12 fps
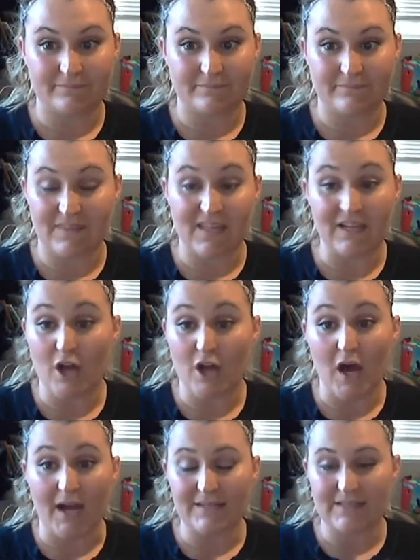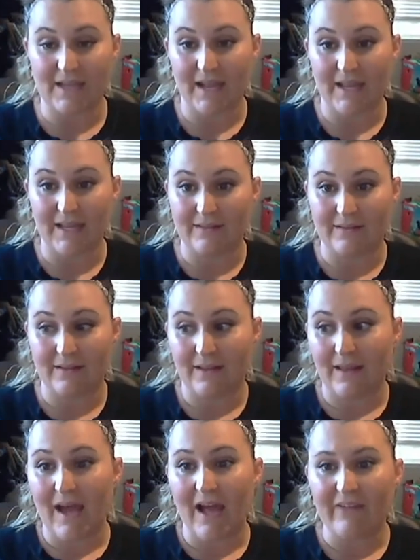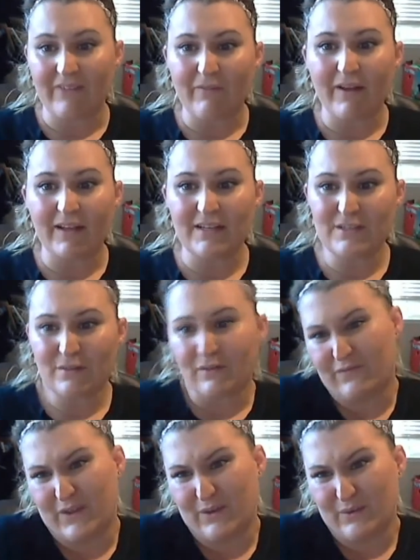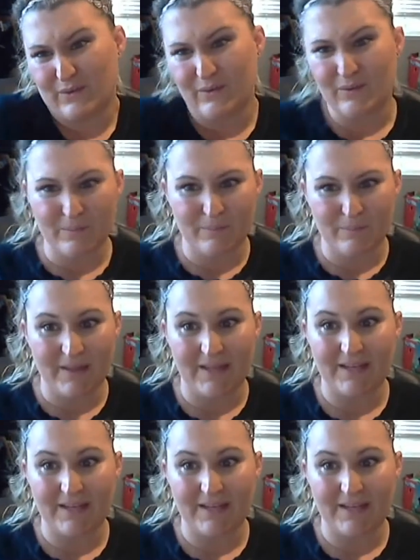not. I've run into a few, but